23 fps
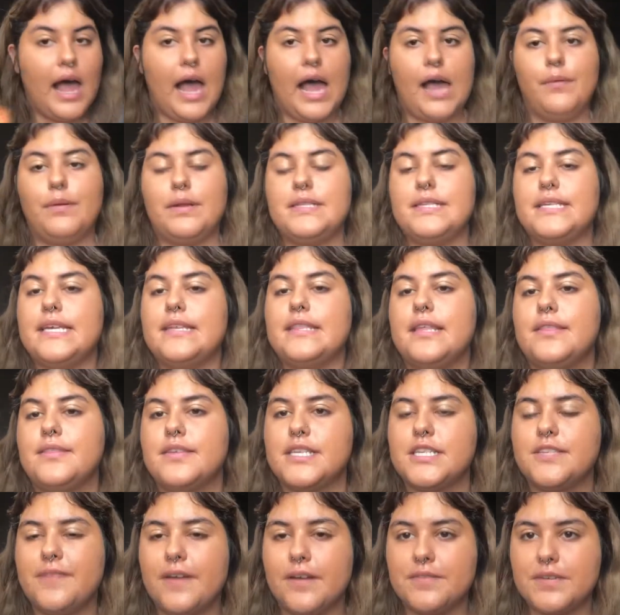I would say that
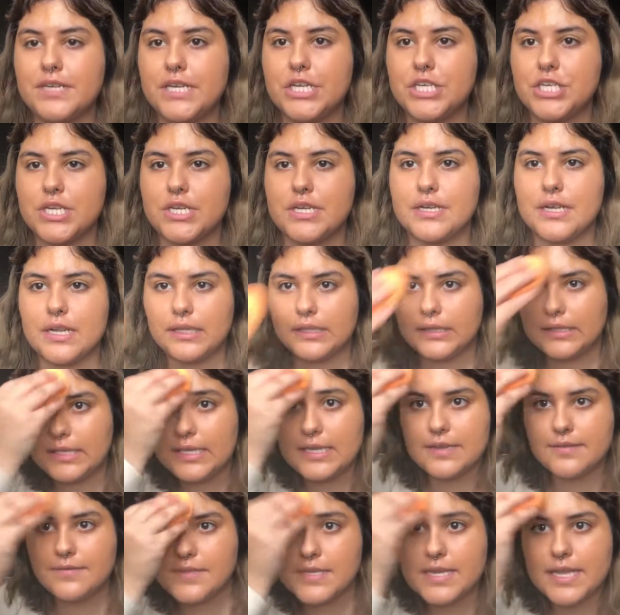this foundation
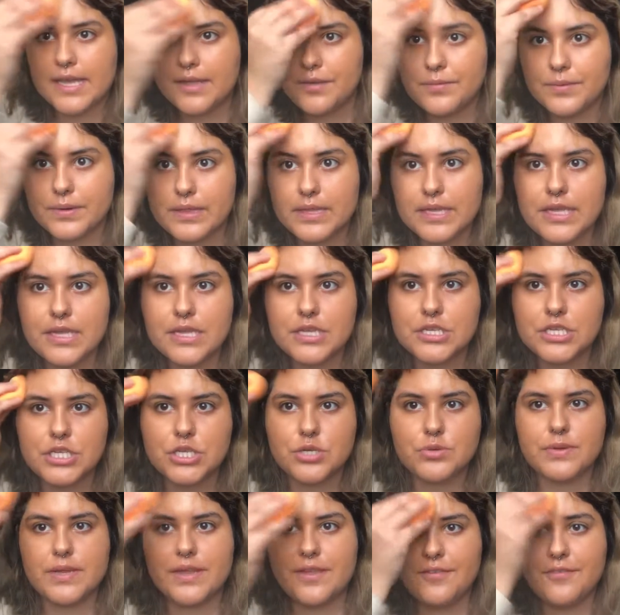leaves a really
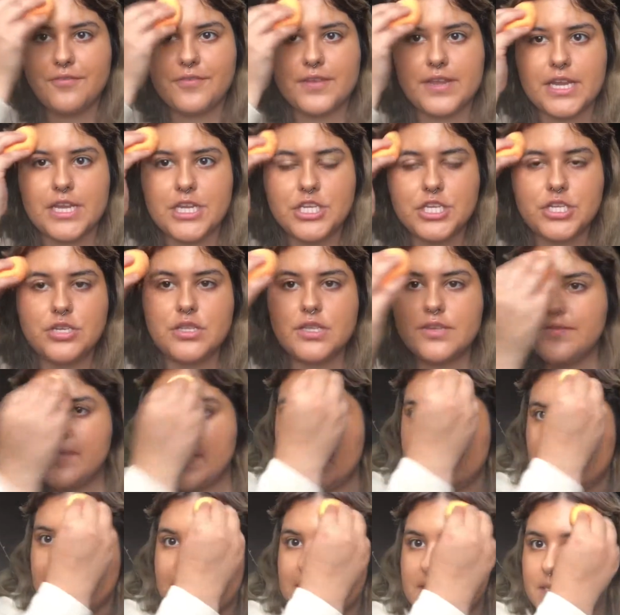dewy finish to the
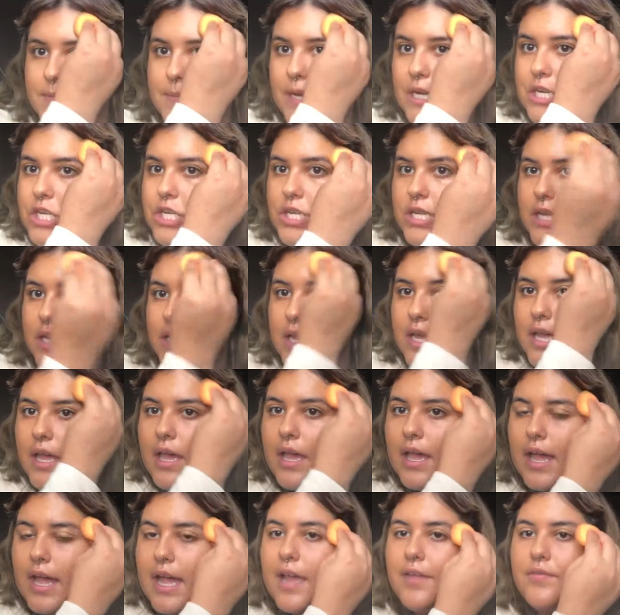face, especially
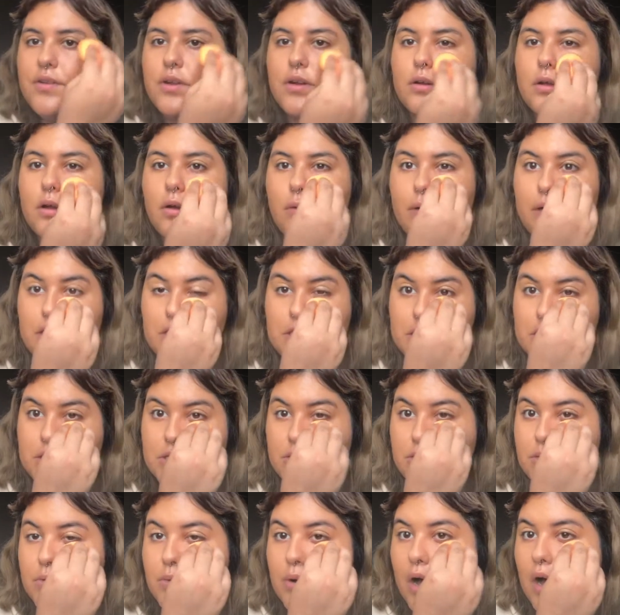if you're going
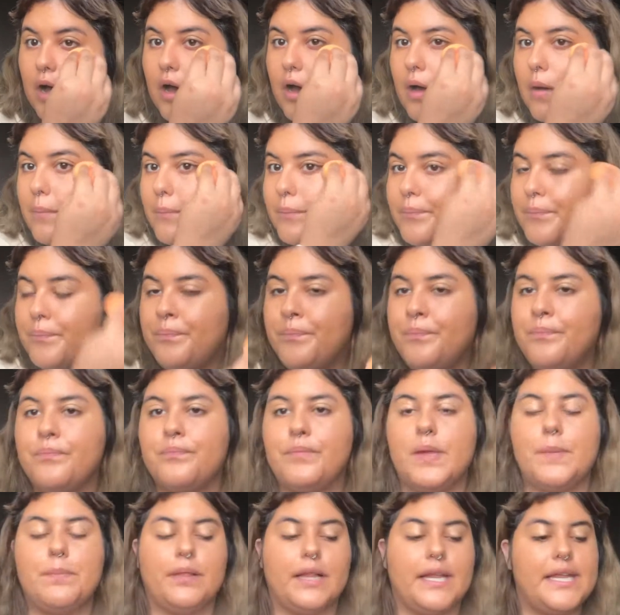to
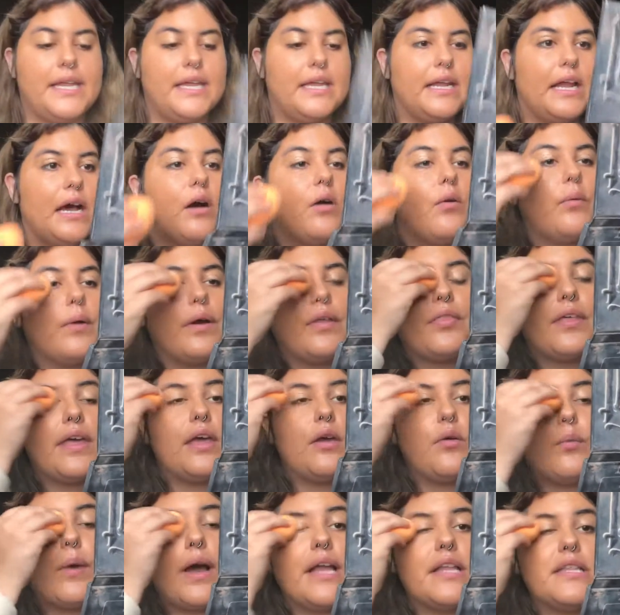be blending it out with
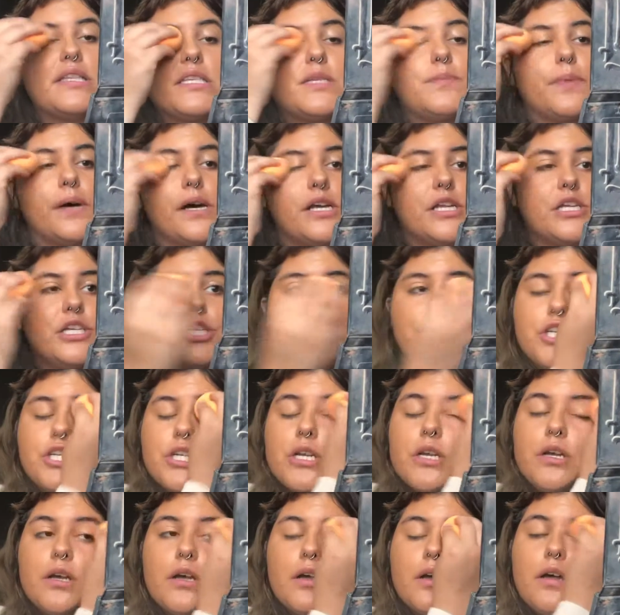a wet sponge.